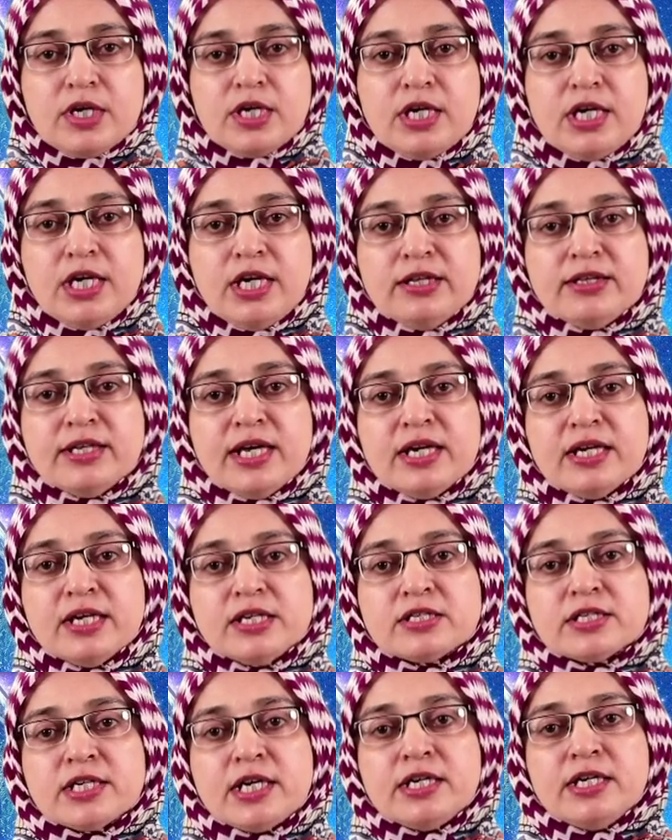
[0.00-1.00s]
He
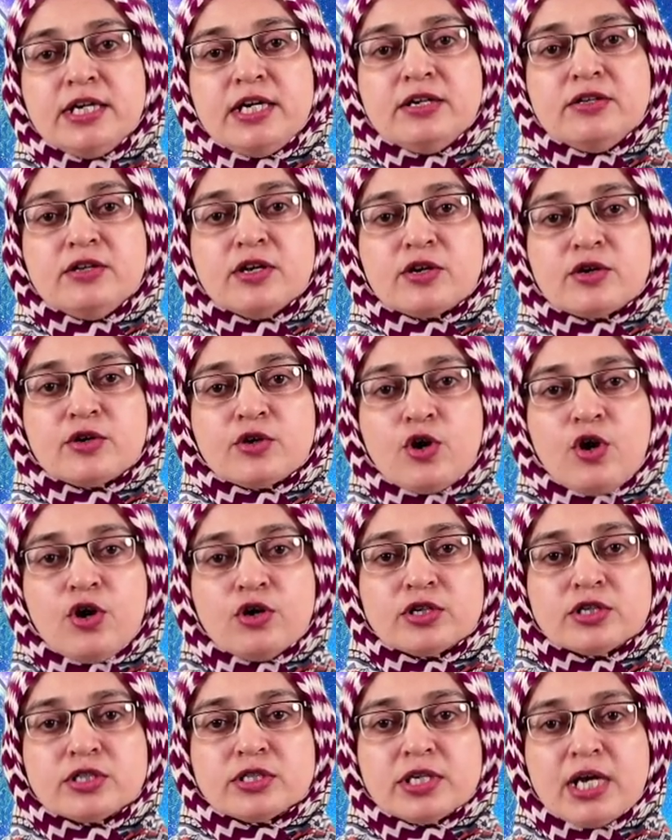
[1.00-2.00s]
then studied the
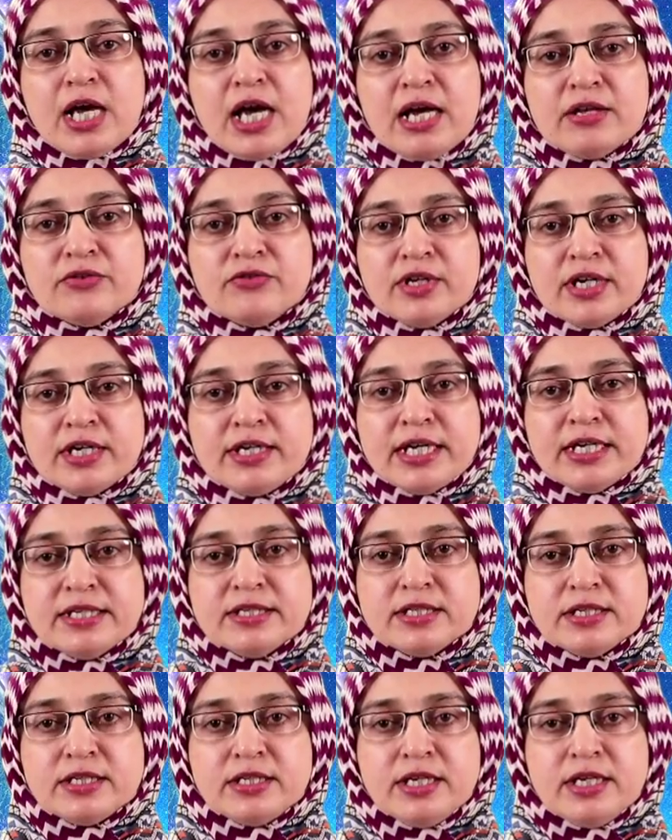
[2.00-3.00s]
rocks and their
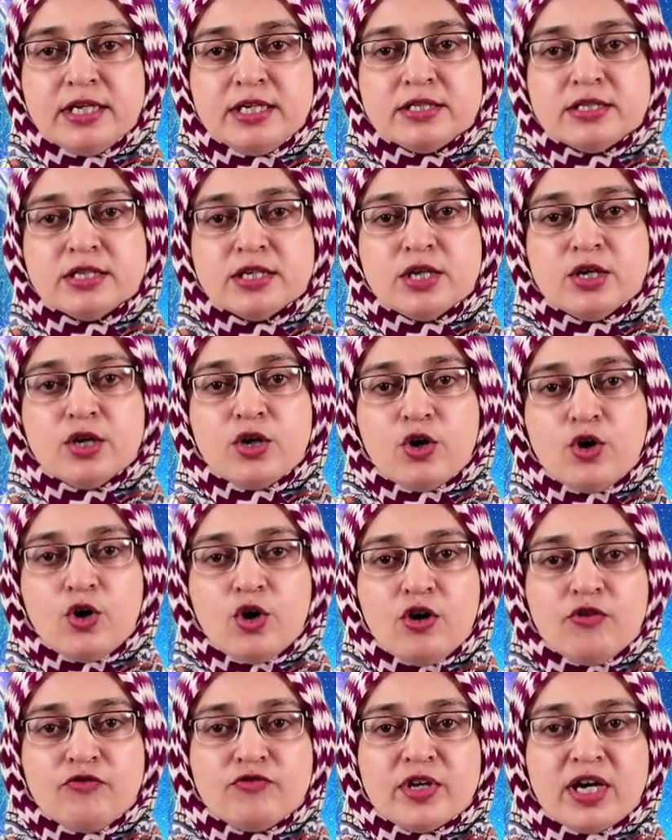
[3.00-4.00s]
densities
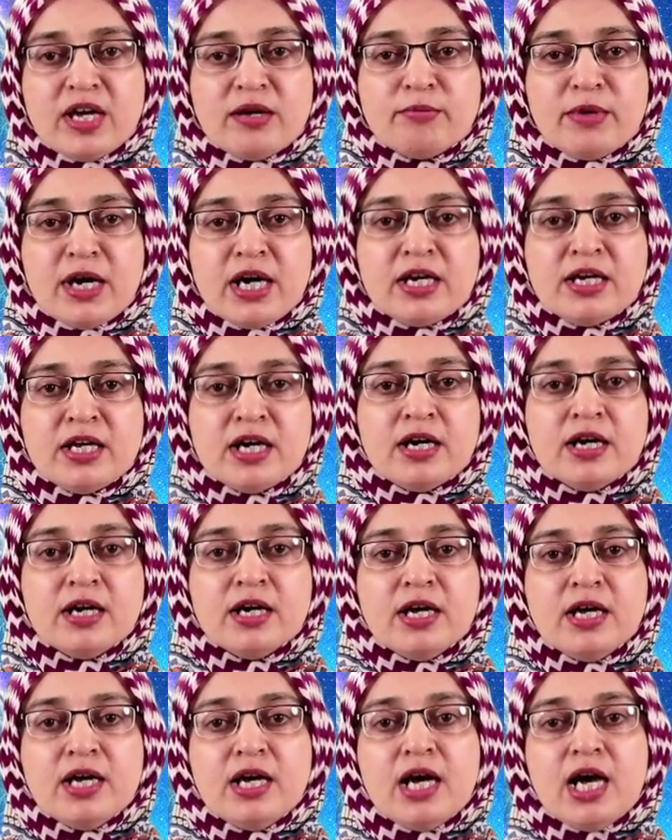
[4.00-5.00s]
of the Himalaya
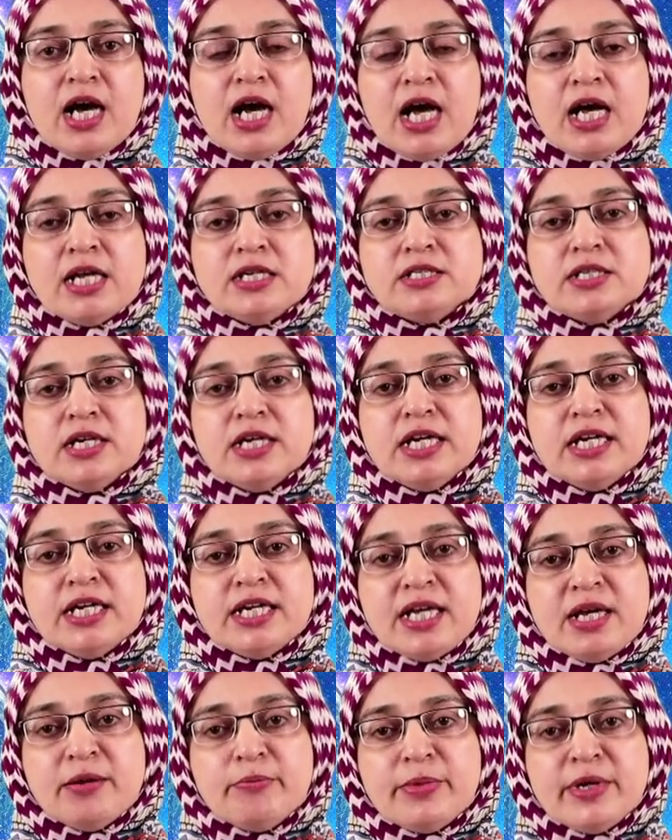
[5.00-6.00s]
and
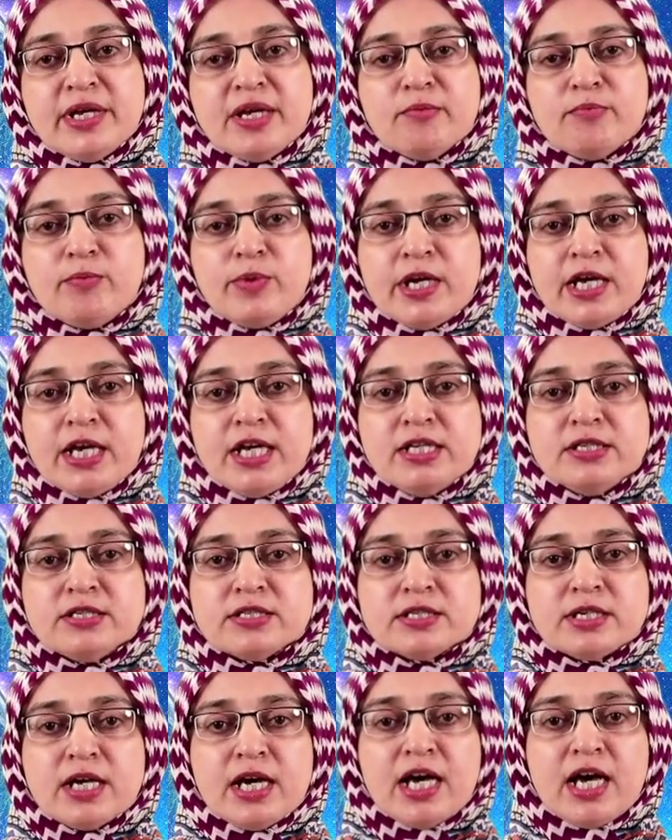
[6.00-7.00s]
neighboring
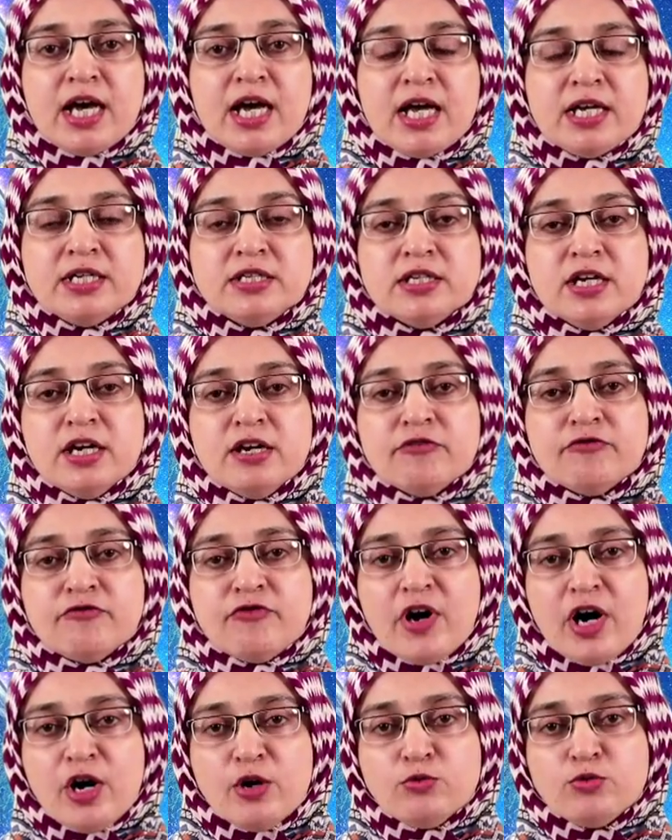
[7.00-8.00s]
plains and
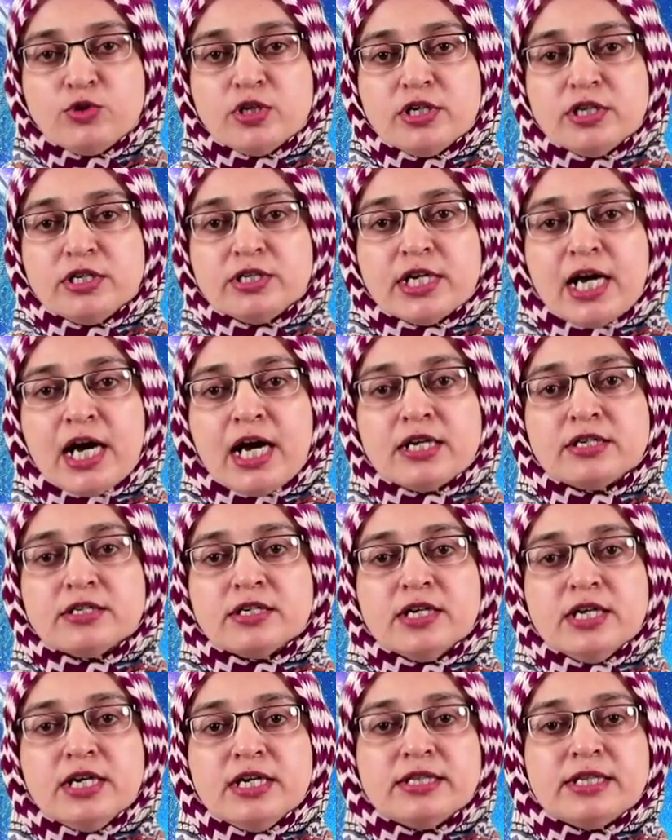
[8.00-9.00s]
found
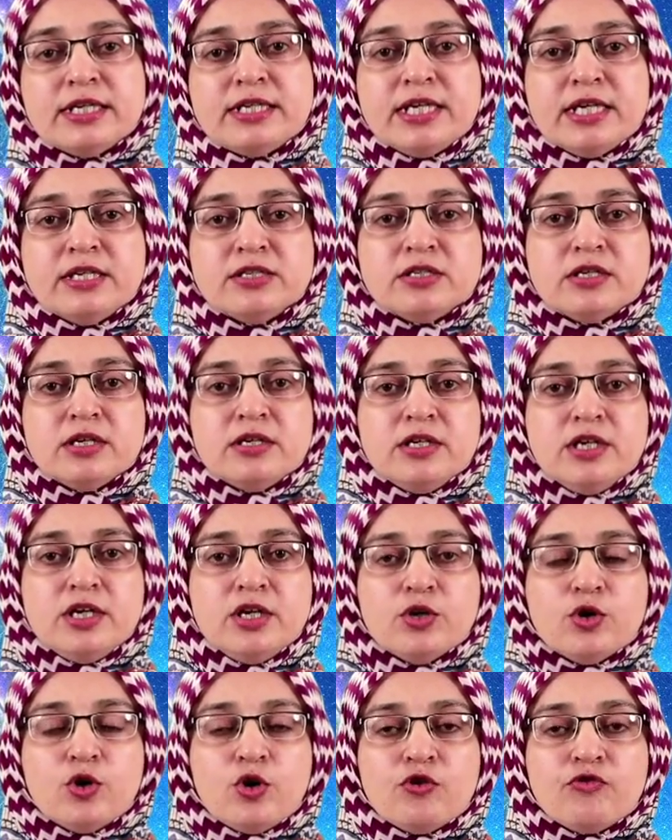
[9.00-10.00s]
that the
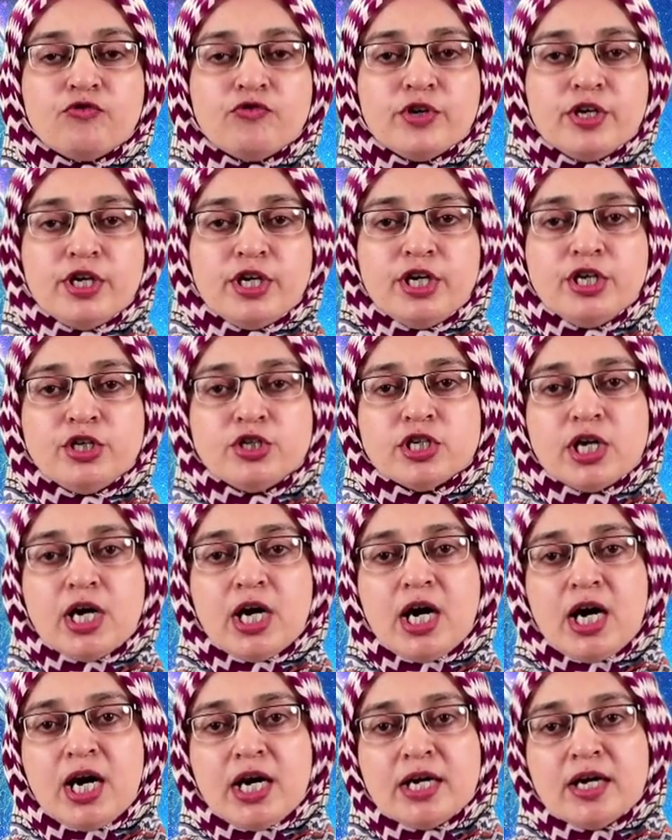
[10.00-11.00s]
density of each
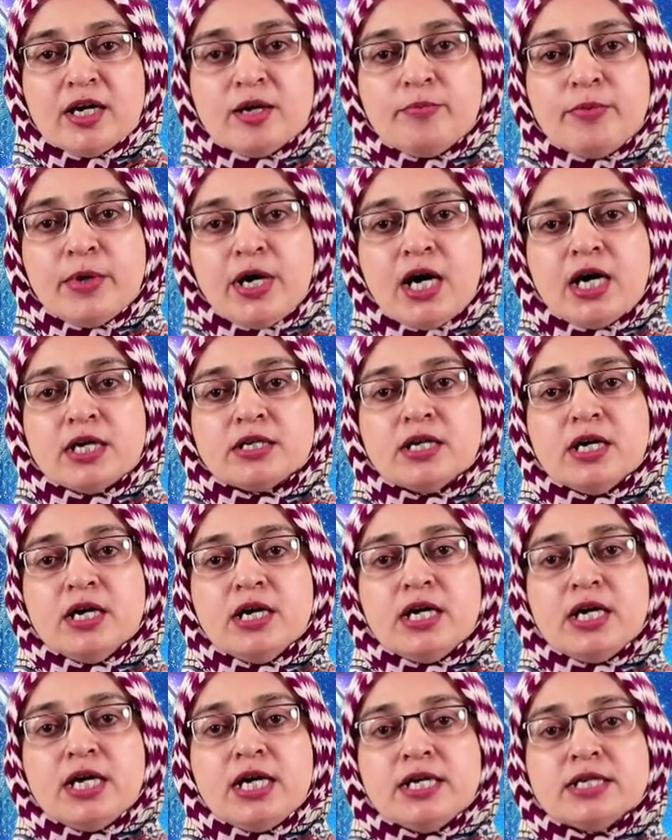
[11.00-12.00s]
higher part
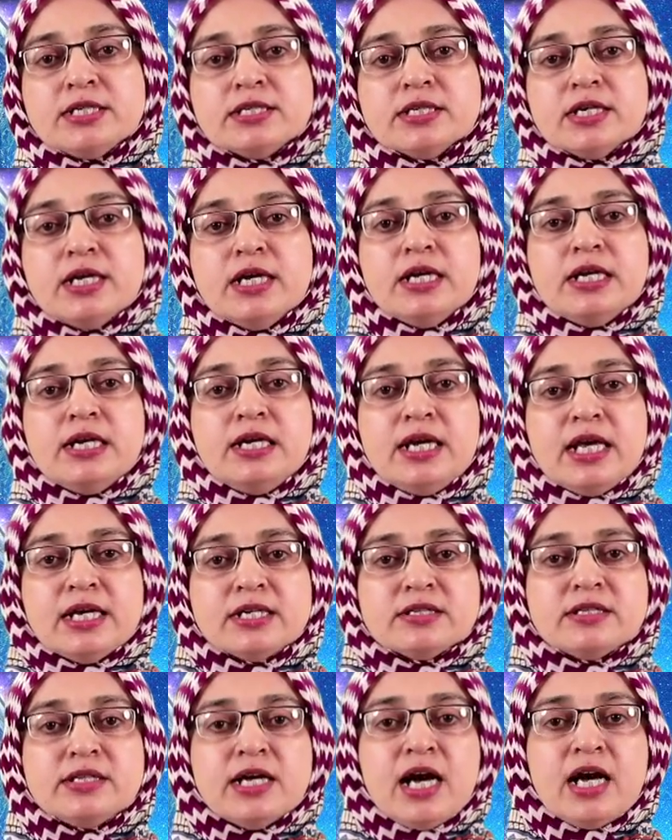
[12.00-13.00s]
is
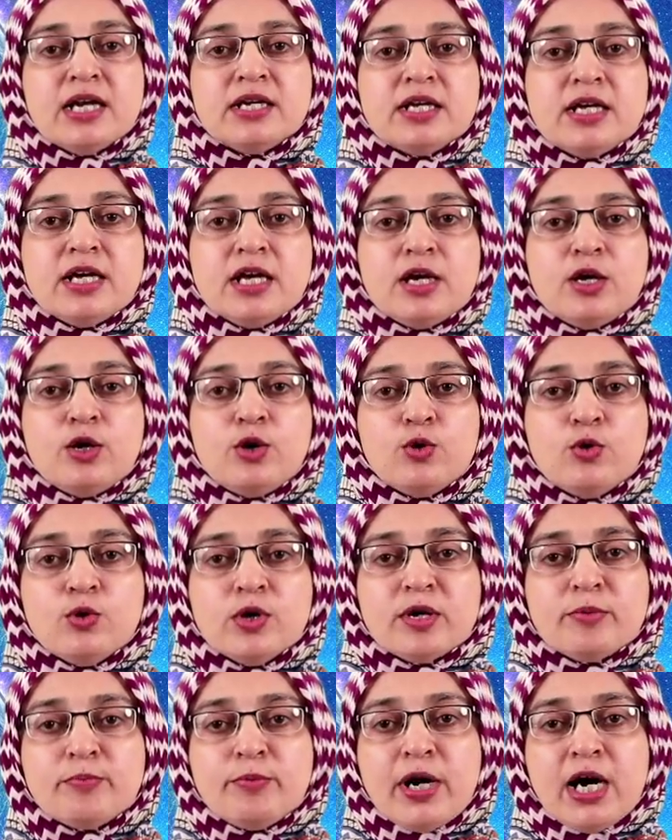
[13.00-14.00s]
less than a
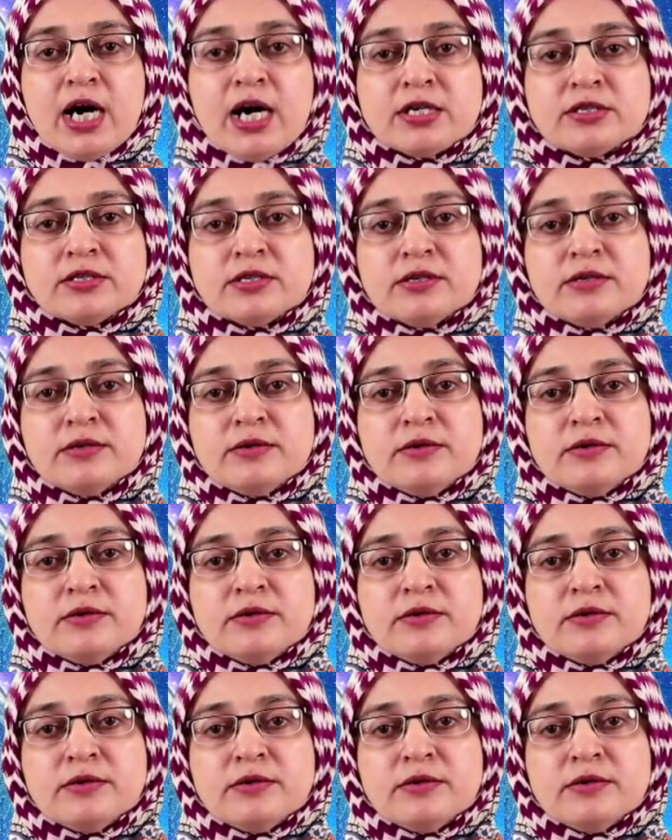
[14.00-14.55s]
lower part.